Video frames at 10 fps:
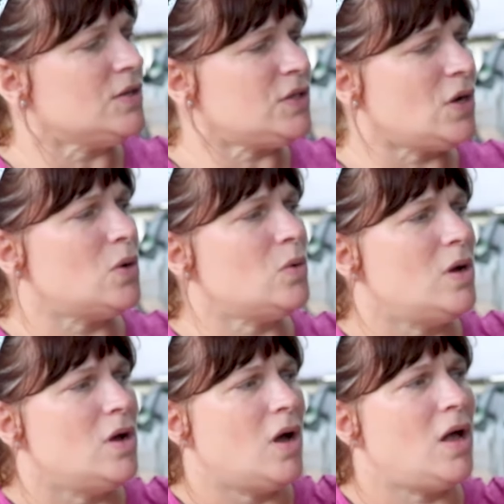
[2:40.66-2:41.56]
So
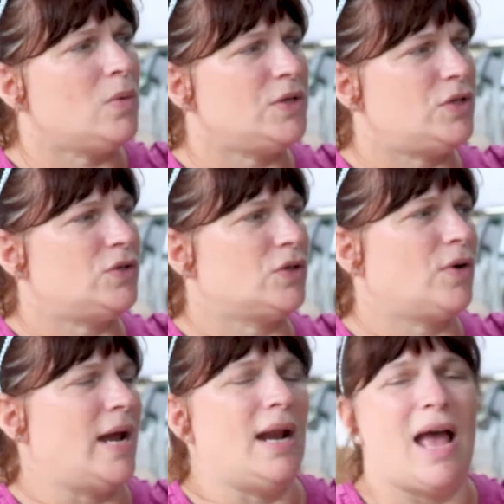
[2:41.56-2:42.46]
always use a
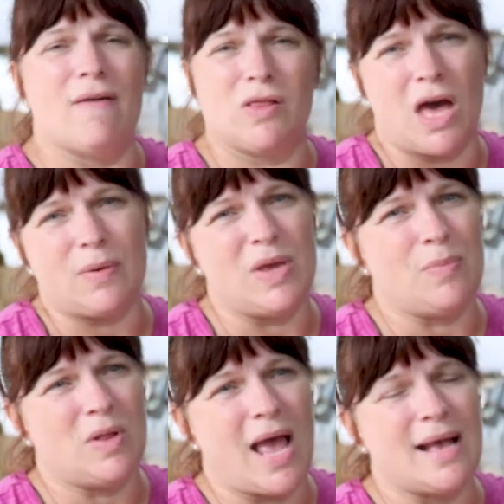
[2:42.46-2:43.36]
crate. I have a lot of
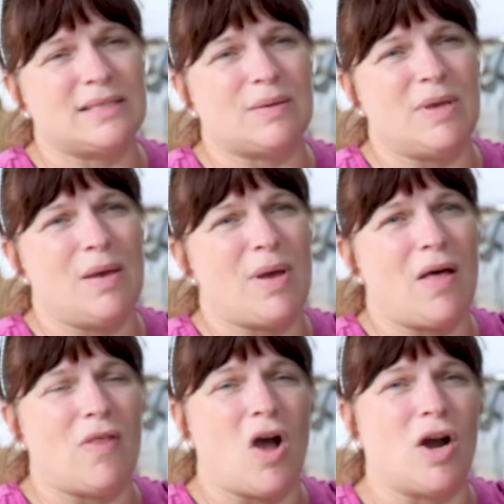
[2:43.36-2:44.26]
people ask me
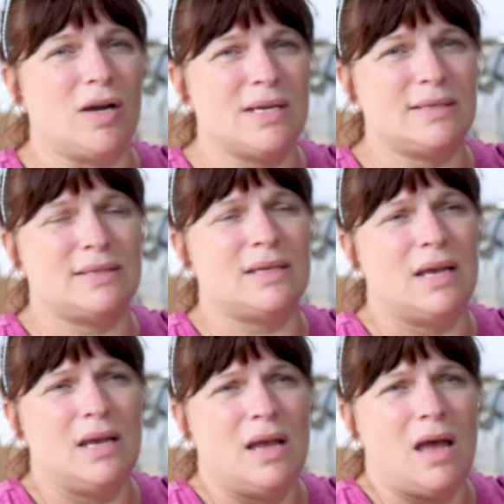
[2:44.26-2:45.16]
about the harness,
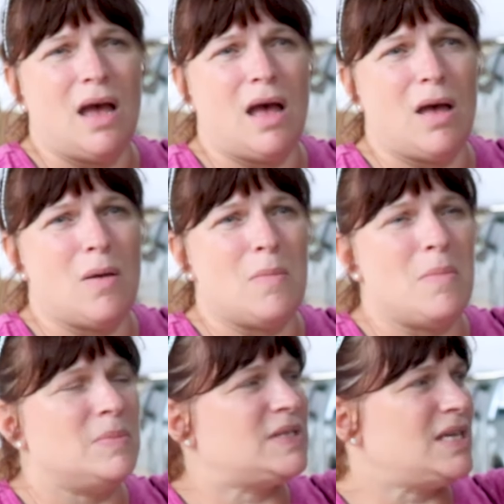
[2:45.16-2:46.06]

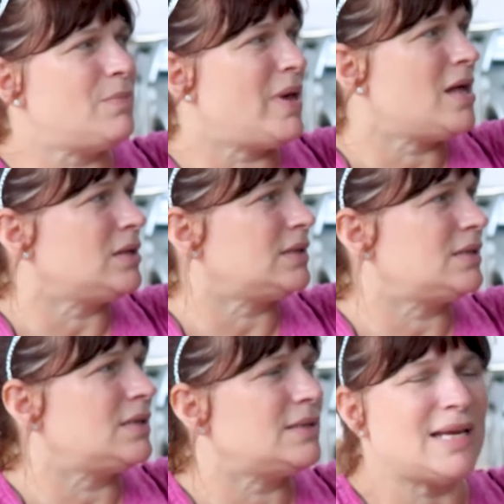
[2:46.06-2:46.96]

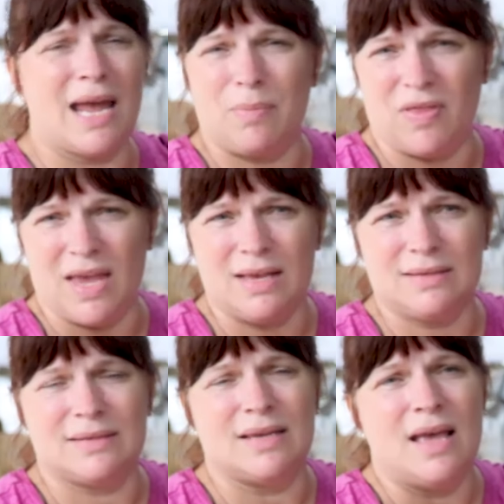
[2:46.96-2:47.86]
seatbelt type
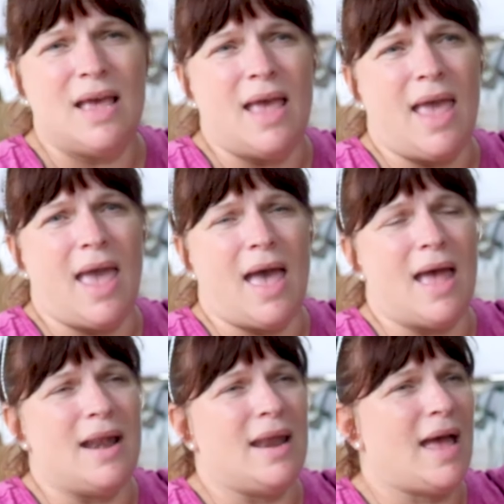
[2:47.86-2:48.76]
things,
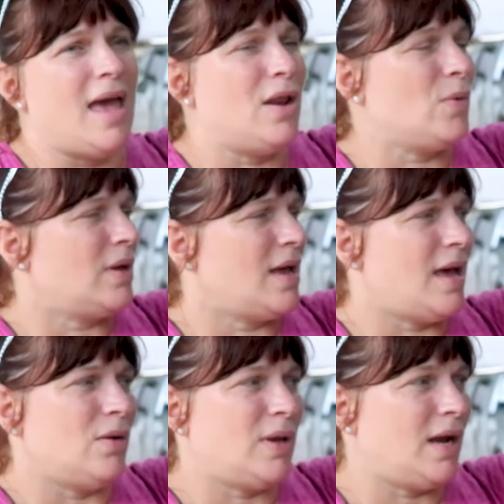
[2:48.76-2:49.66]
and I
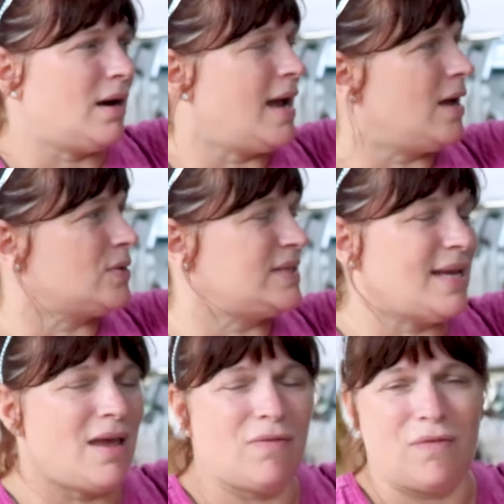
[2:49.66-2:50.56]
don't care how
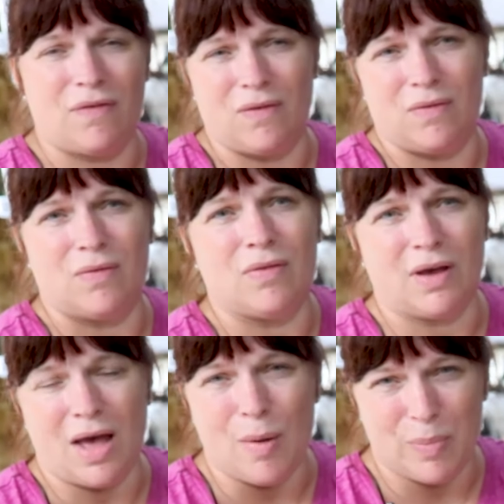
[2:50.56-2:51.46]
safe the
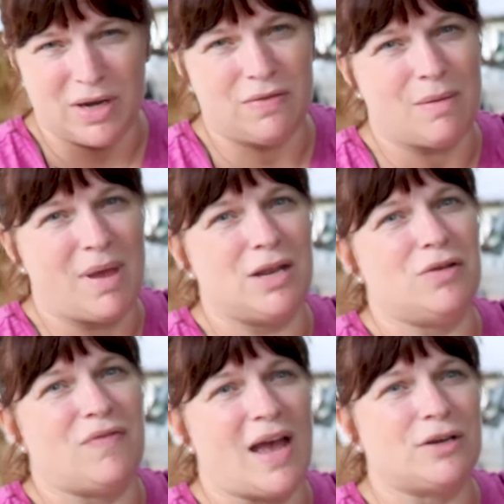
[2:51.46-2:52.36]
company that
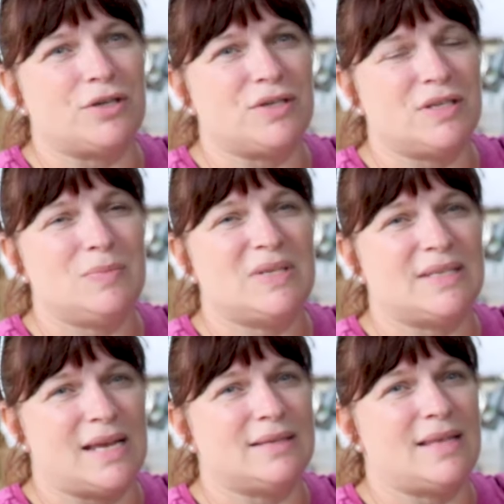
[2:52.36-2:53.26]
manufactures them
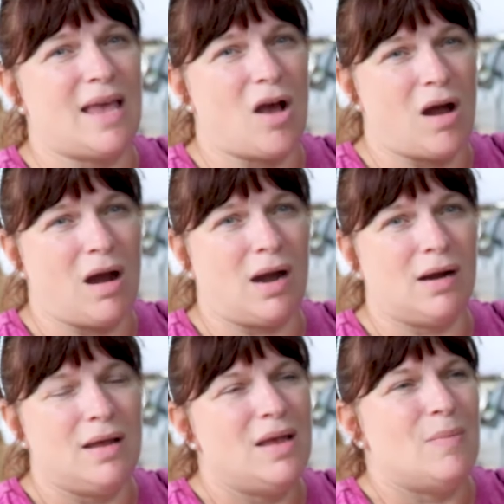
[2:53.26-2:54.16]
says they are.
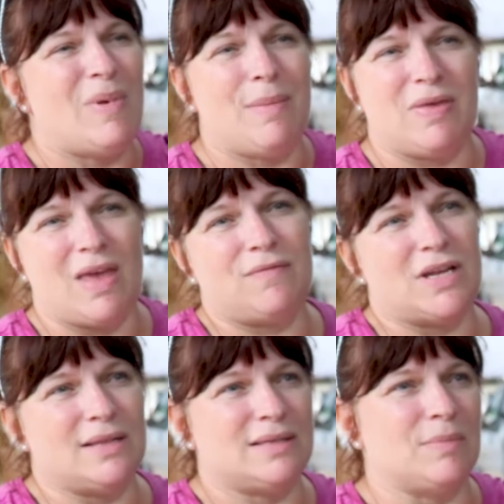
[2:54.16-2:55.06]
Maybe they've
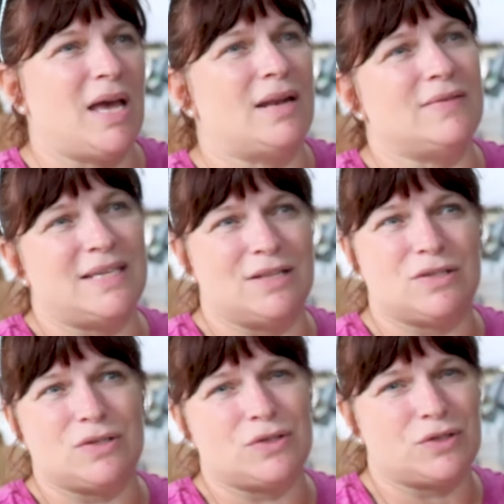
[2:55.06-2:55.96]
done some kind of
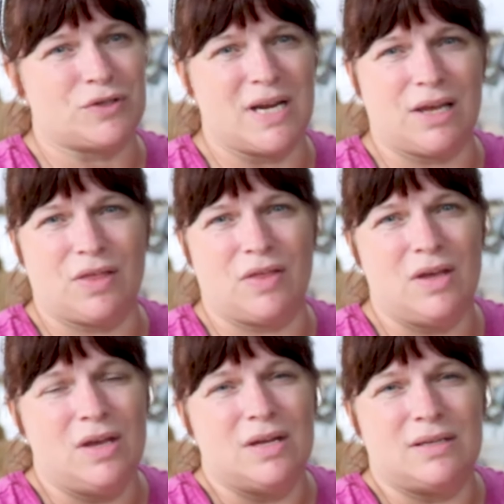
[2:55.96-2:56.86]
tensile strength
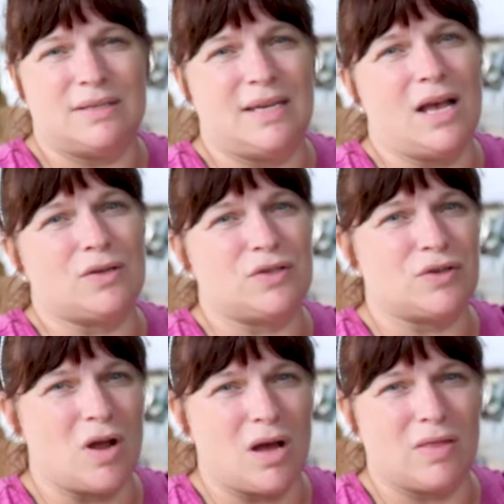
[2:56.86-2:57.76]
to see how
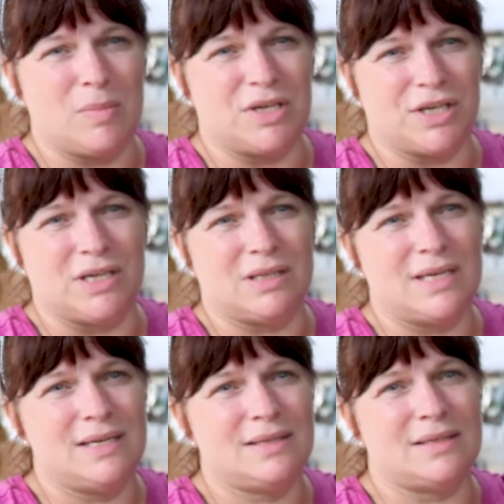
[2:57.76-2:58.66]
strong the material
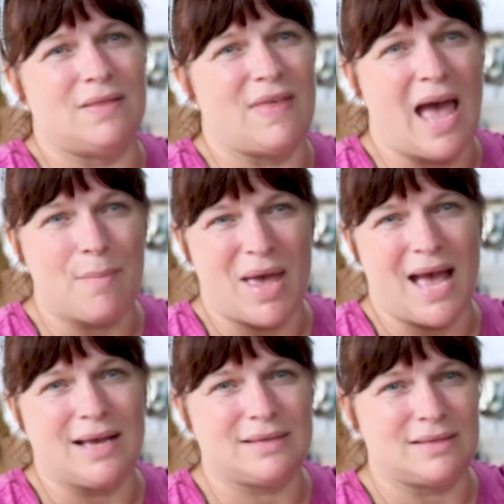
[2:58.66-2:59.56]
is, and that
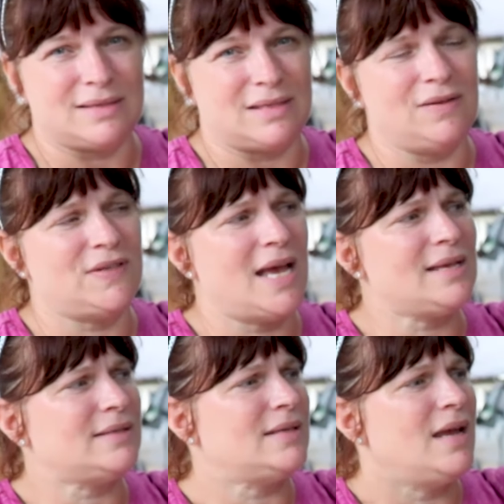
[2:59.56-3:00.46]
passed the sniff
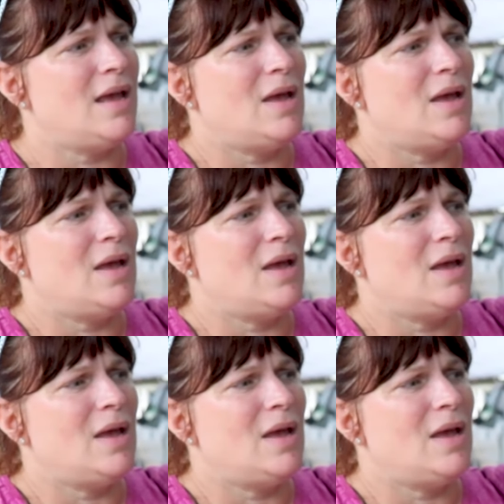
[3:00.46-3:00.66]
test.